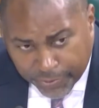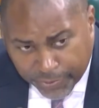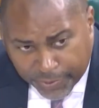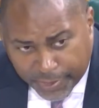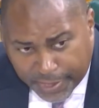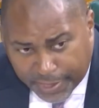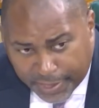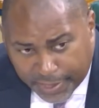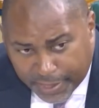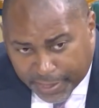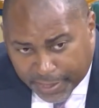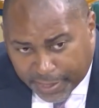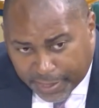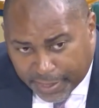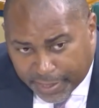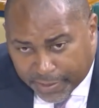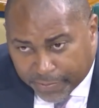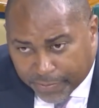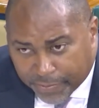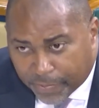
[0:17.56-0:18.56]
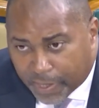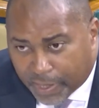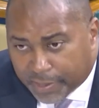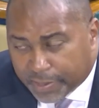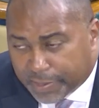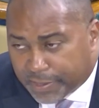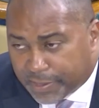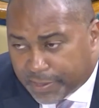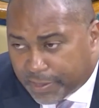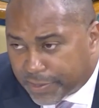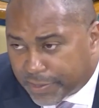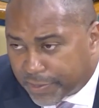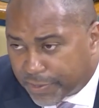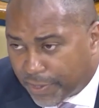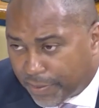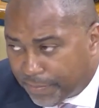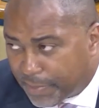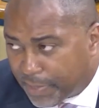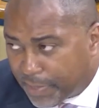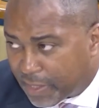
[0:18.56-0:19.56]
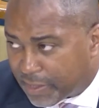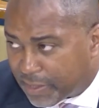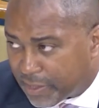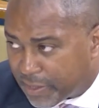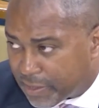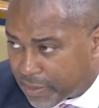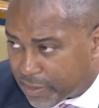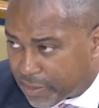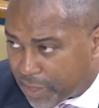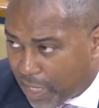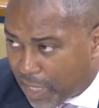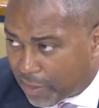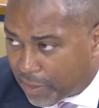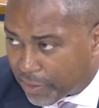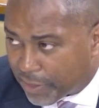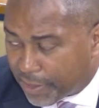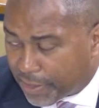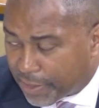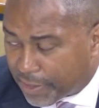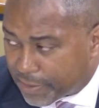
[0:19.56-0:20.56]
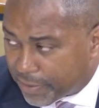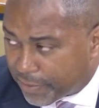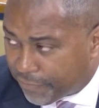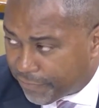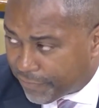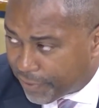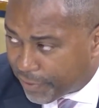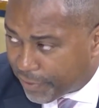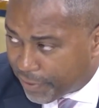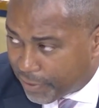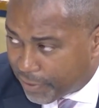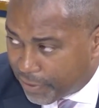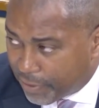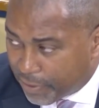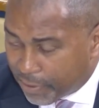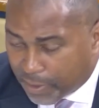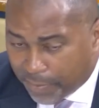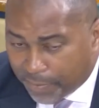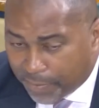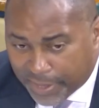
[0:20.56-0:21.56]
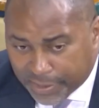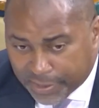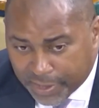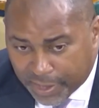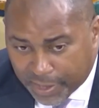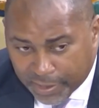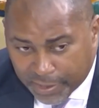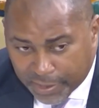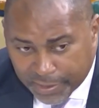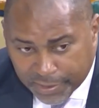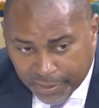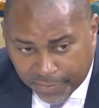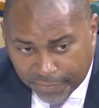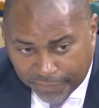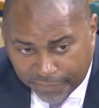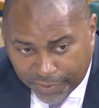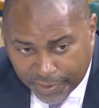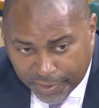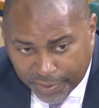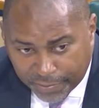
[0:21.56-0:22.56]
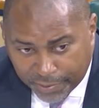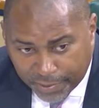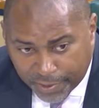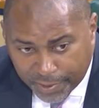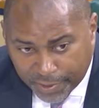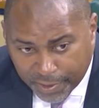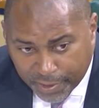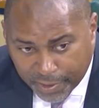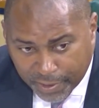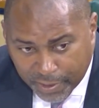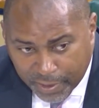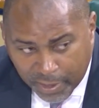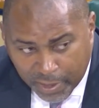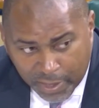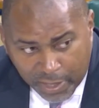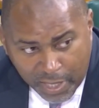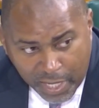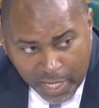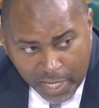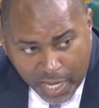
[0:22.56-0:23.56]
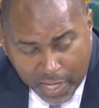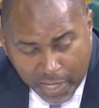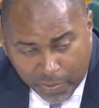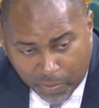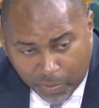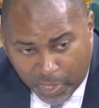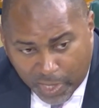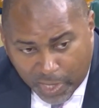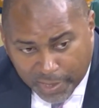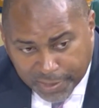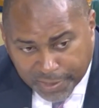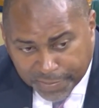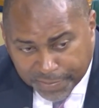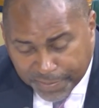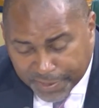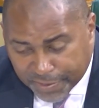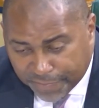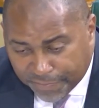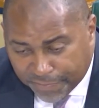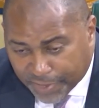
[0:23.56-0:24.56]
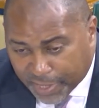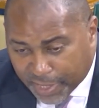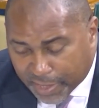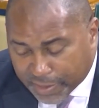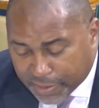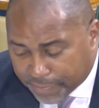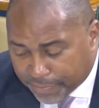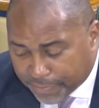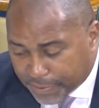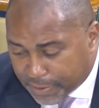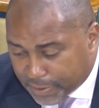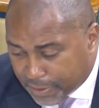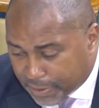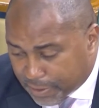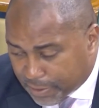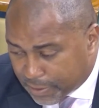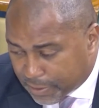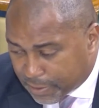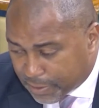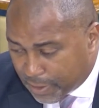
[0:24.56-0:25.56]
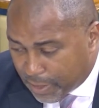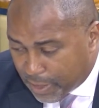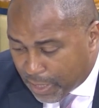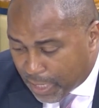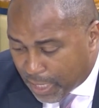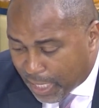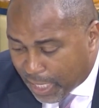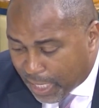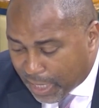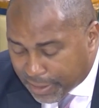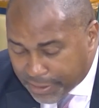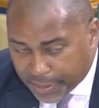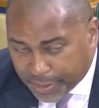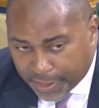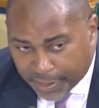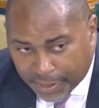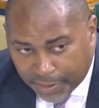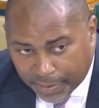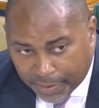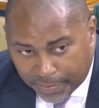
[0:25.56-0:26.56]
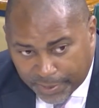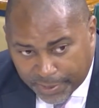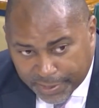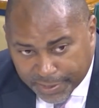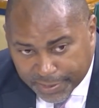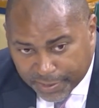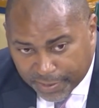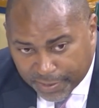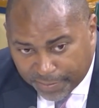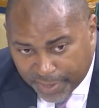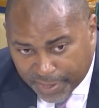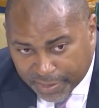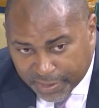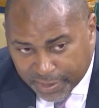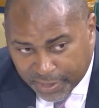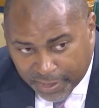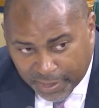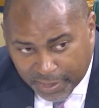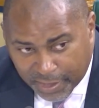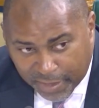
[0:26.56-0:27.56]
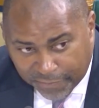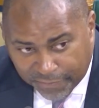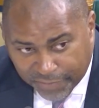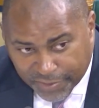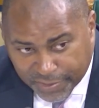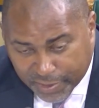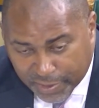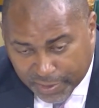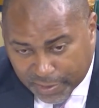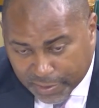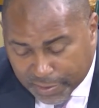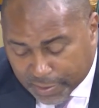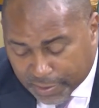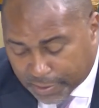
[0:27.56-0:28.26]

indicate what is the sum that is allocated for the maintenance of Vale Royal and what specific activities are taking place to maintain that facility?